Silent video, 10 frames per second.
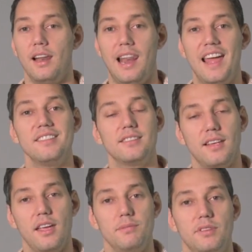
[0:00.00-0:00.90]

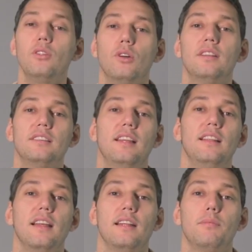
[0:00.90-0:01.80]
landscapes? You need to
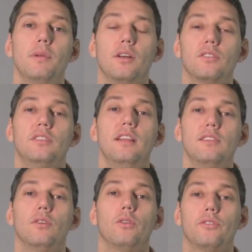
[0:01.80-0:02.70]
understand that, because
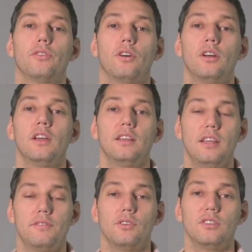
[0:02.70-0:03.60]
this also
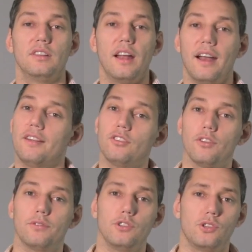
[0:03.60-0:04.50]
gives you the direction
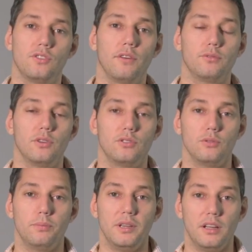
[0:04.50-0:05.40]
of which software
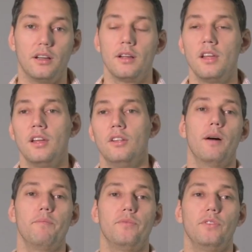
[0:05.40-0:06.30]
to pick.
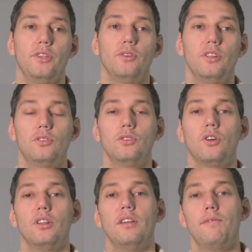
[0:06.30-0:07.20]
You need to
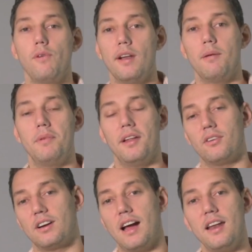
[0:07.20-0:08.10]
know that if you want to be an
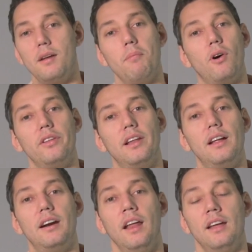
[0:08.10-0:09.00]
organic
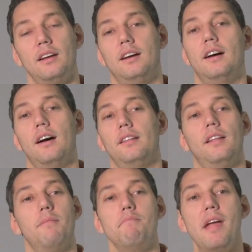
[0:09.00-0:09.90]
modeler,
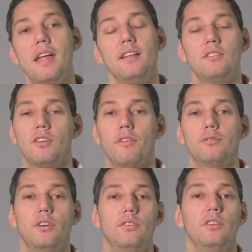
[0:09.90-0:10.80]
the main
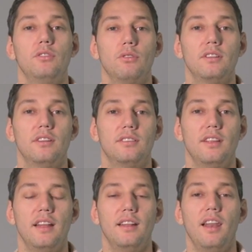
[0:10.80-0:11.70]
software you need to
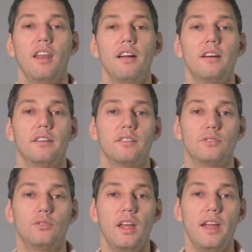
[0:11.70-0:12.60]
understand and learn
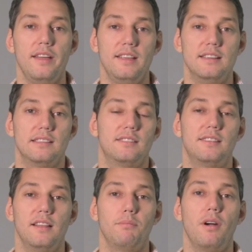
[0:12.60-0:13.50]
today is
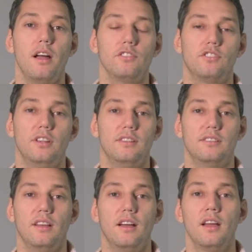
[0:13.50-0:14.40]
ZBrush,
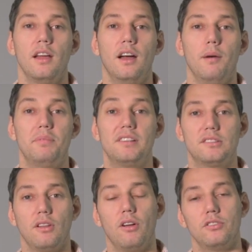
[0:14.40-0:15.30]
is a
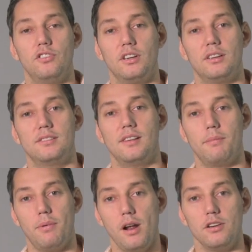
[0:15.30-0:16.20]
PixLogic
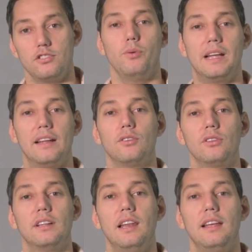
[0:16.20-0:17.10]
ZBrush. You will get
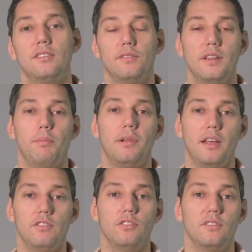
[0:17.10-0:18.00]
all the links of the
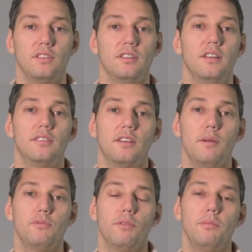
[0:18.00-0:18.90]
applications in the
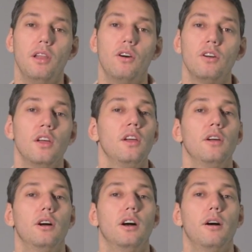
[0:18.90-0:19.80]
description below,
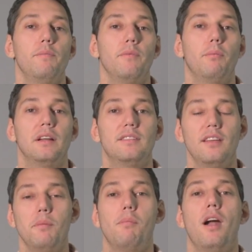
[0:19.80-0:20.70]
but
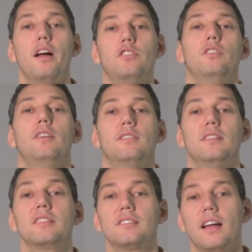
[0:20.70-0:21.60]
ZBrush is
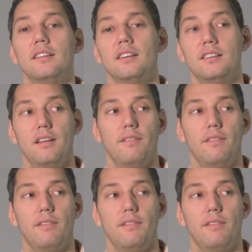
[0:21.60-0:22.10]
the standard de